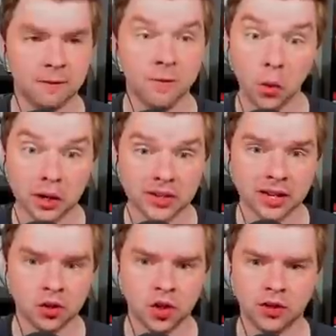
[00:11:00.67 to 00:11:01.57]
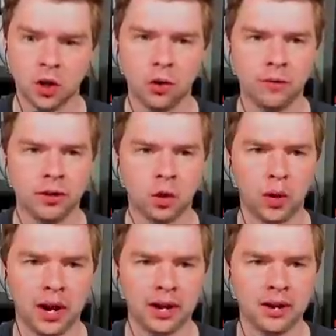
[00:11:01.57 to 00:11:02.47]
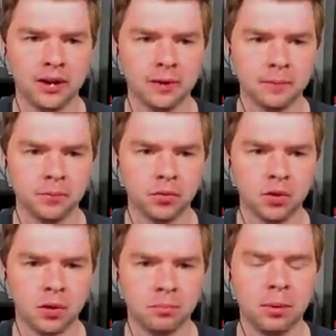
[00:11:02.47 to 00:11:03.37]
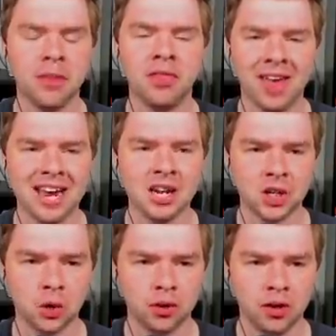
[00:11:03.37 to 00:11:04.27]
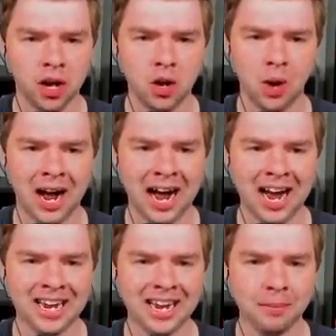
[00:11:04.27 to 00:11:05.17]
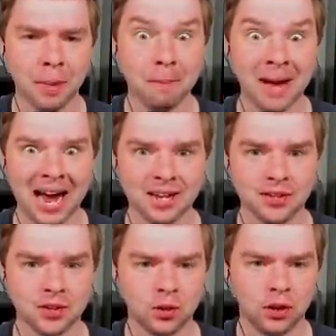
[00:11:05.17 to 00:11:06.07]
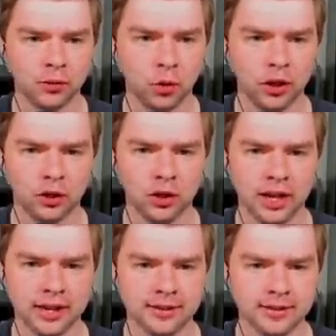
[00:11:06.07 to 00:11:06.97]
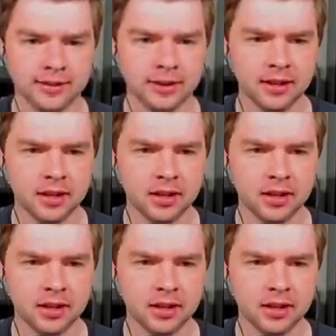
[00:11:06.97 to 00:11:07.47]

Okay, focus energy, they're going for the crit. But they don't know I am a master of critical hits.